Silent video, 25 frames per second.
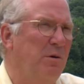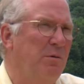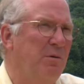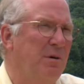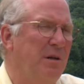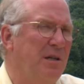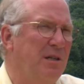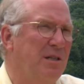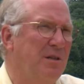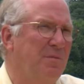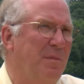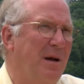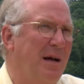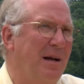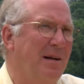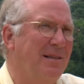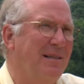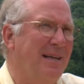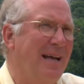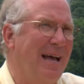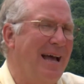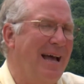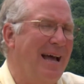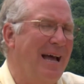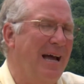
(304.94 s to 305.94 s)
we would expect
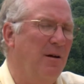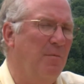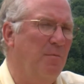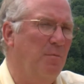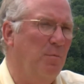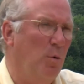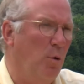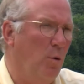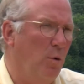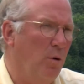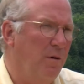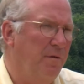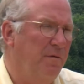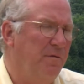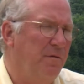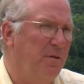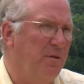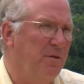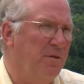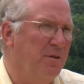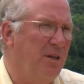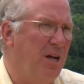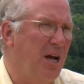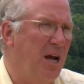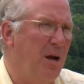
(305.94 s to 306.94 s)
to add more
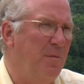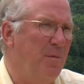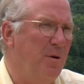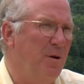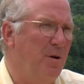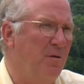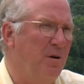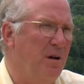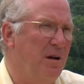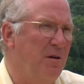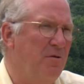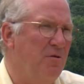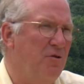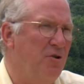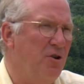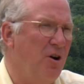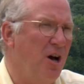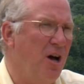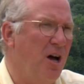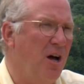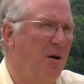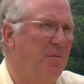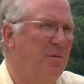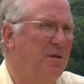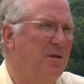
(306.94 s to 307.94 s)
full-time year-round
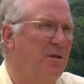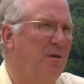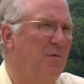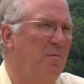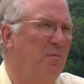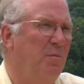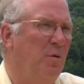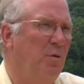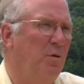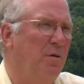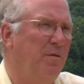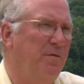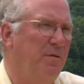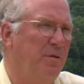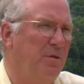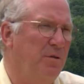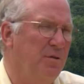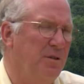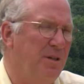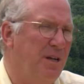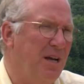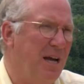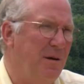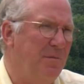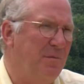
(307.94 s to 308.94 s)
jobs, more
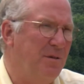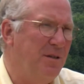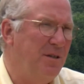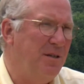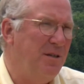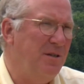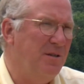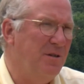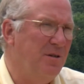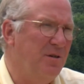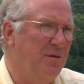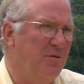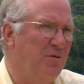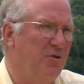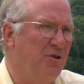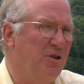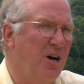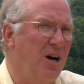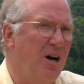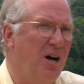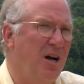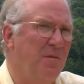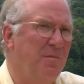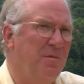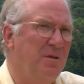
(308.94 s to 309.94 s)
full-time seasonal
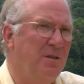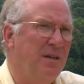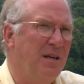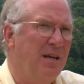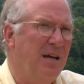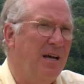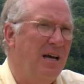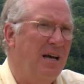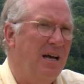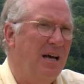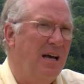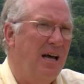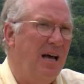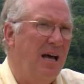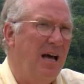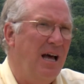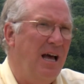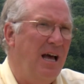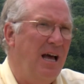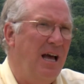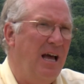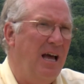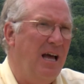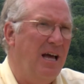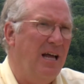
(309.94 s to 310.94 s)
jobs.
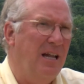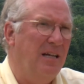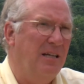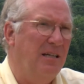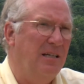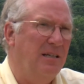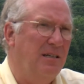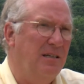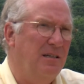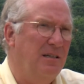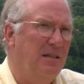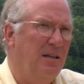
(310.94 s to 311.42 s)
And